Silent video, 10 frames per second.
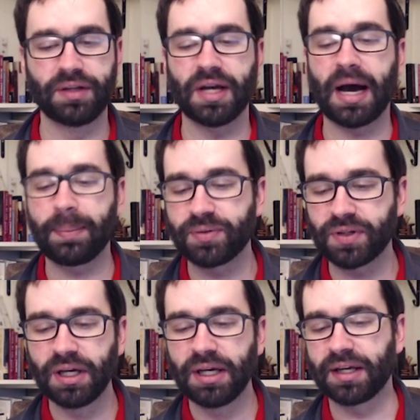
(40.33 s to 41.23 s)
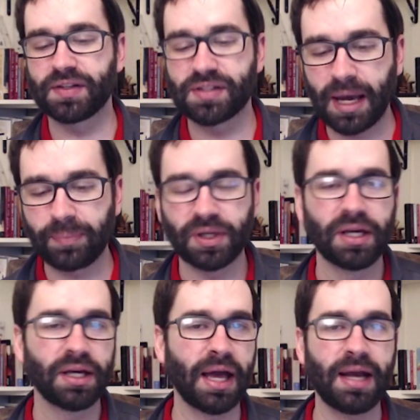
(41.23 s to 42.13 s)
adopt, accept
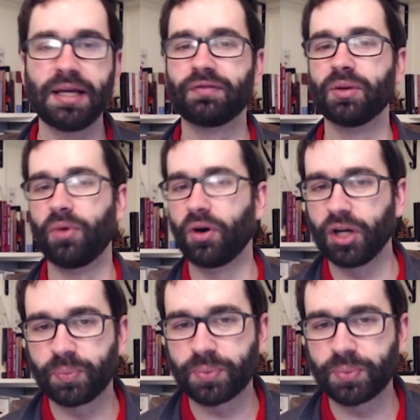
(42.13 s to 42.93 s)
any of the moral